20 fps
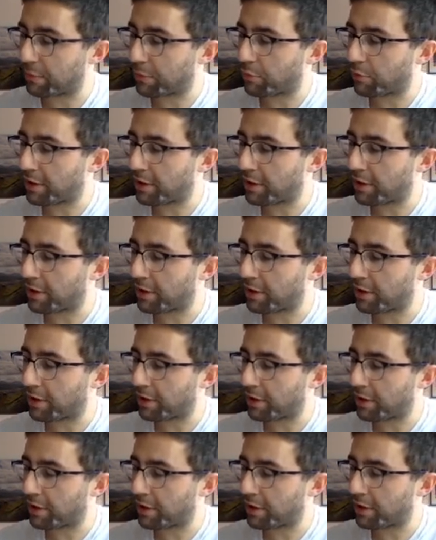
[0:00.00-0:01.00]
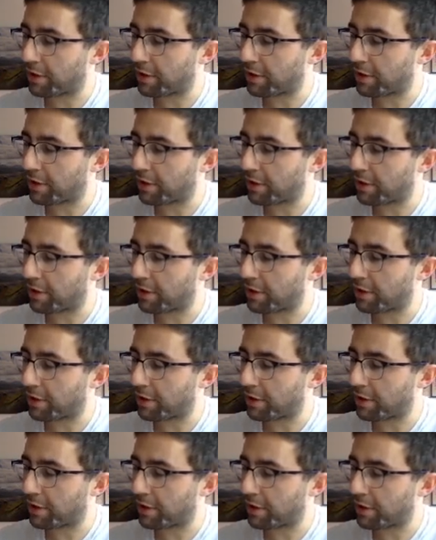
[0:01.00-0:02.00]
We're already going to be over time and
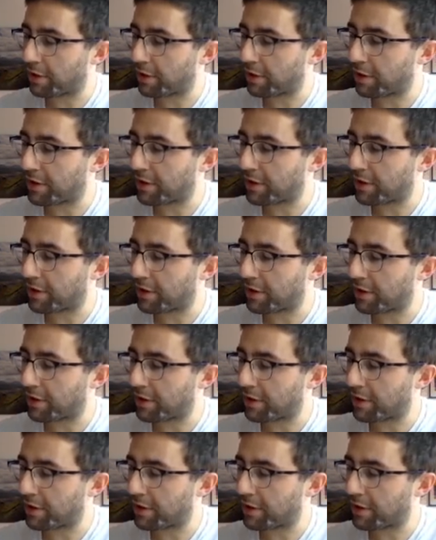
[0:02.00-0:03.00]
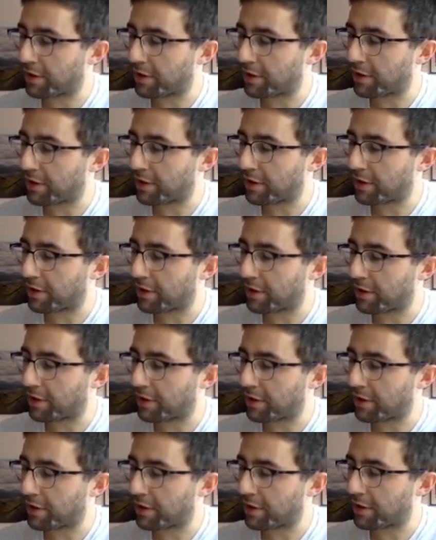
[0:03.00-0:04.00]
distracted. So what I'm saying to you is
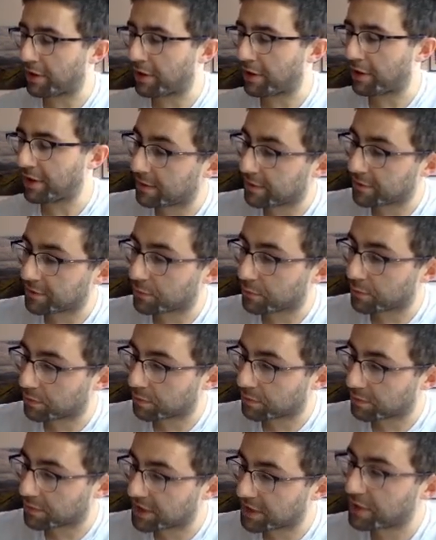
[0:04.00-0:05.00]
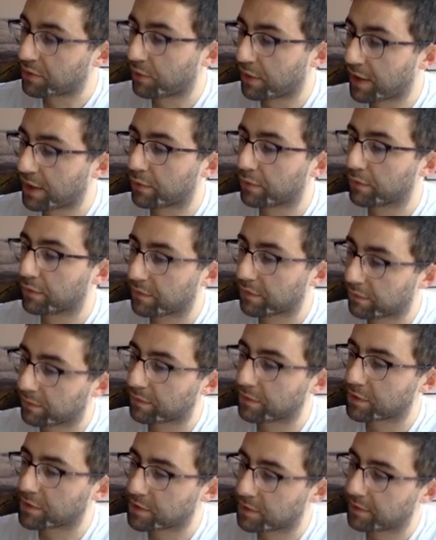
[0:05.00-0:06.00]
so 0 equals
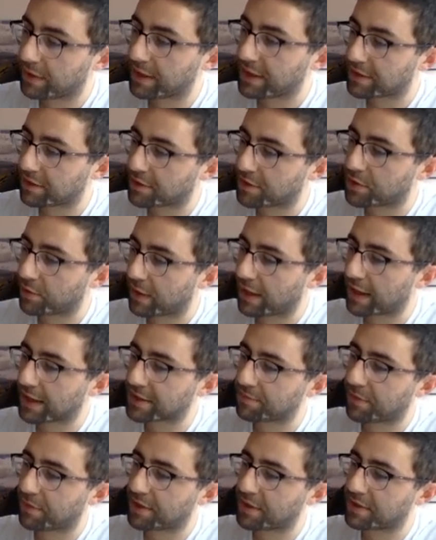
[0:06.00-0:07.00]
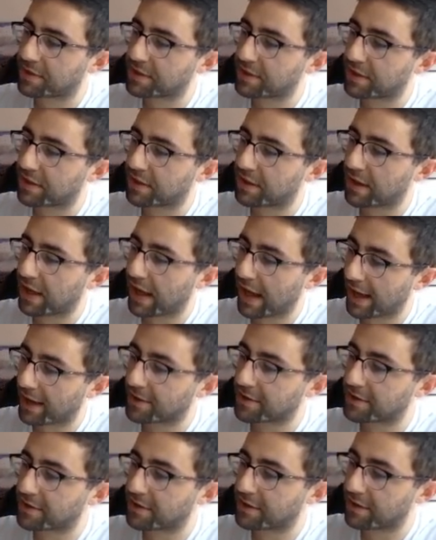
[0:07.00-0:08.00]
2e to the 2x minus
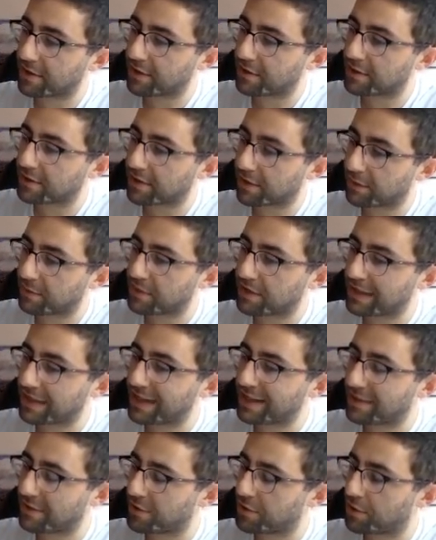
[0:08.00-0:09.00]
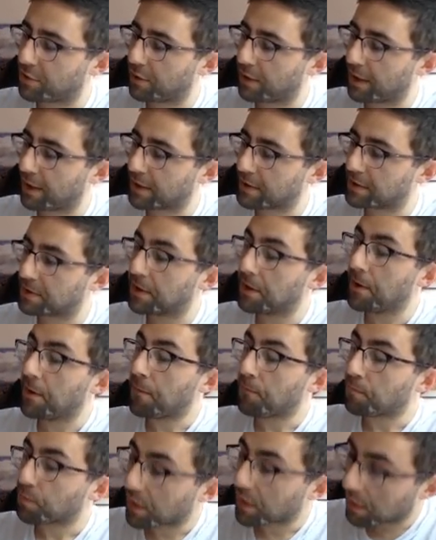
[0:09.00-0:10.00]
x times e to the 2x.
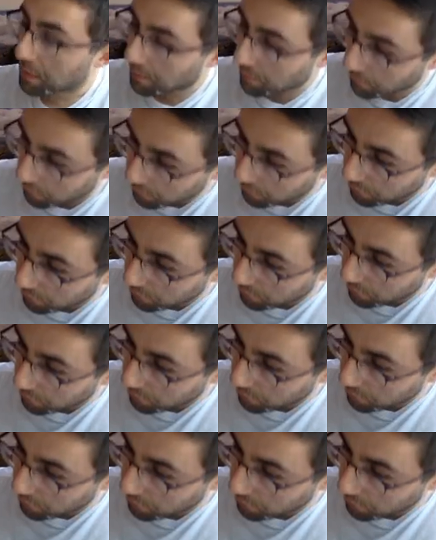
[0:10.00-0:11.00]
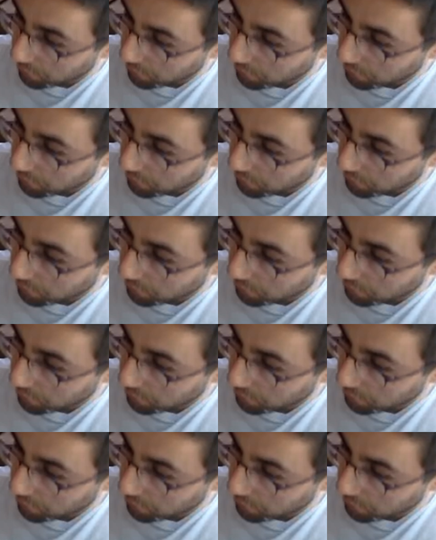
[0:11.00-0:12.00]
Factorize, pull out an e to the
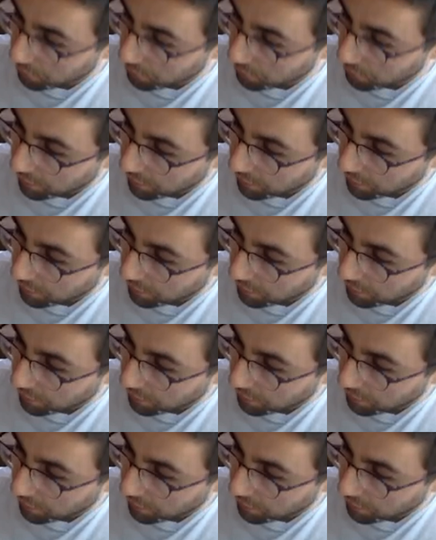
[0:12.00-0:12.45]
2x,